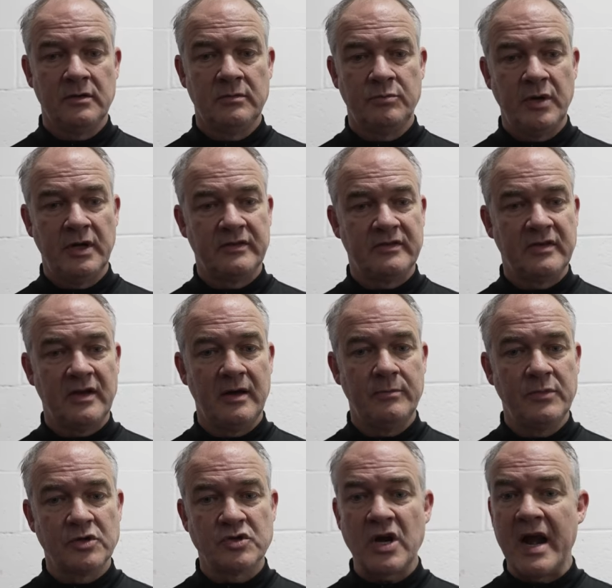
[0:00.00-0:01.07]
But
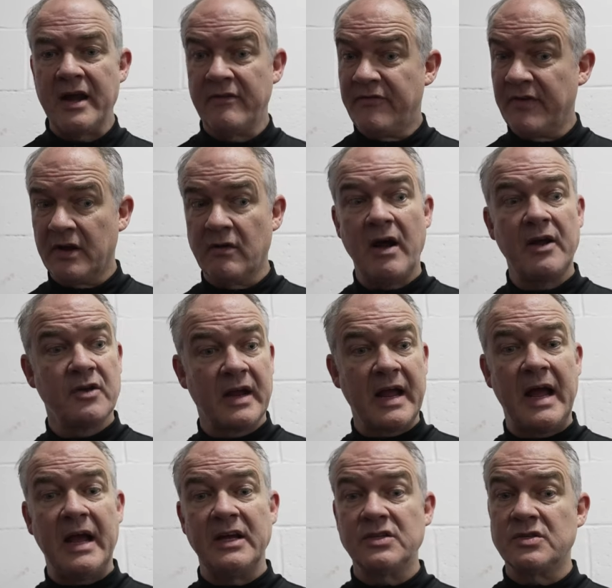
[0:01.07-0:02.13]
you're trying to figure out your
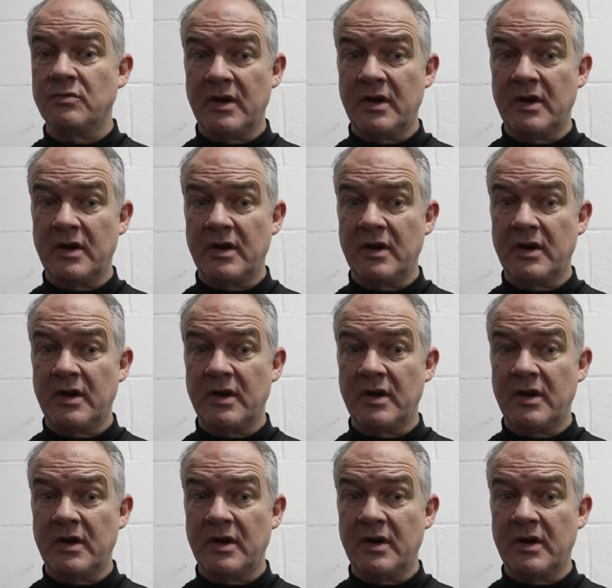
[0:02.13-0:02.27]
guys.